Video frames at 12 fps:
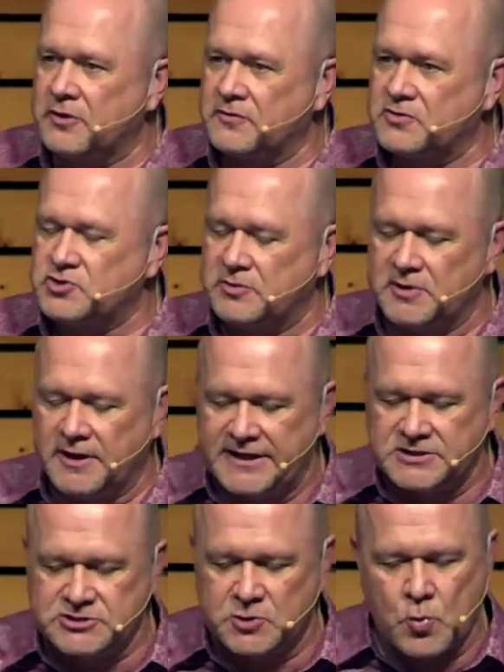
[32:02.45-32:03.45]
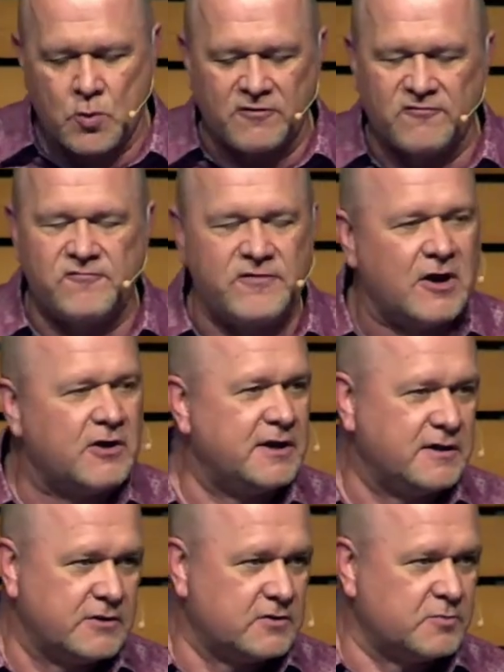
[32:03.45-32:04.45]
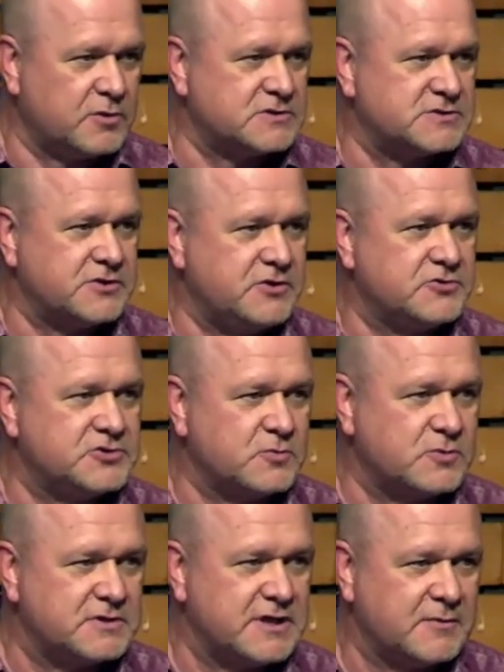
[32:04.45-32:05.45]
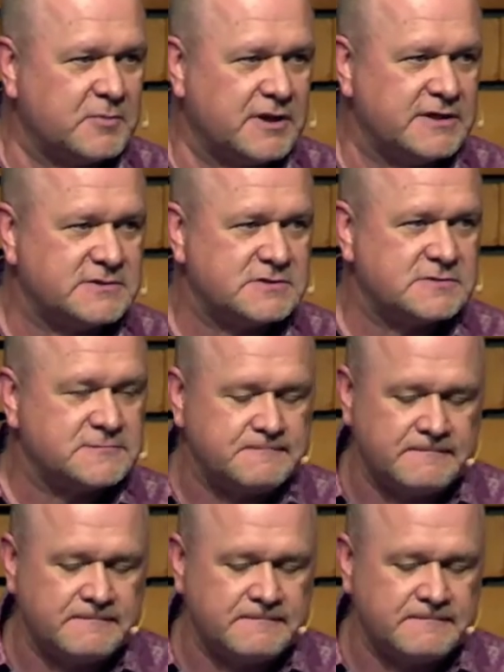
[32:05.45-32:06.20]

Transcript: the tribulation where very little persecution will take place.